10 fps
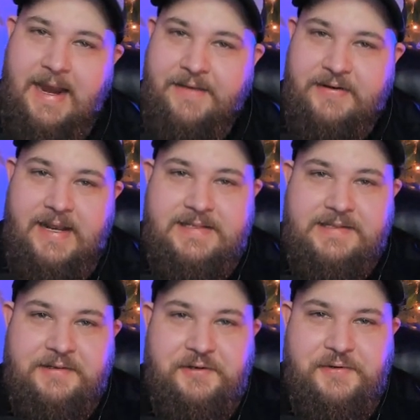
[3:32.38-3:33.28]
I have a
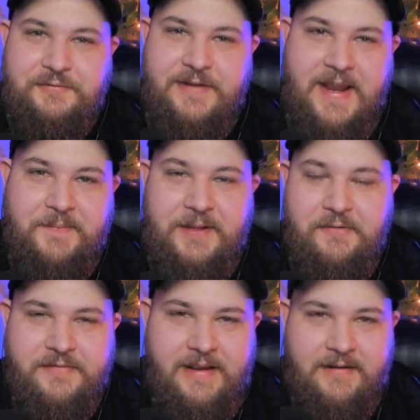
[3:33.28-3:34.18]
nice little family
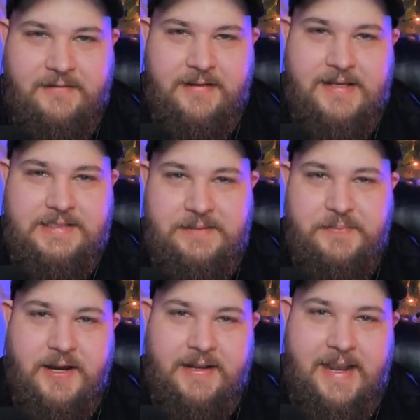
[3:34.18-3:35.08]
over there in the Last
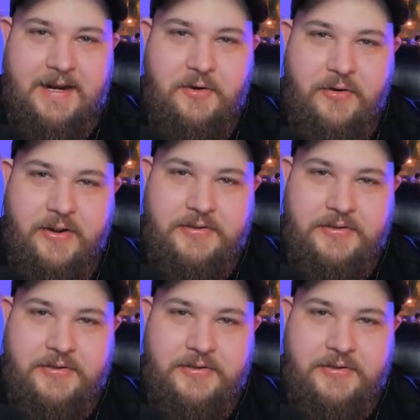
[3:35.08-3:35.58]
Epoch category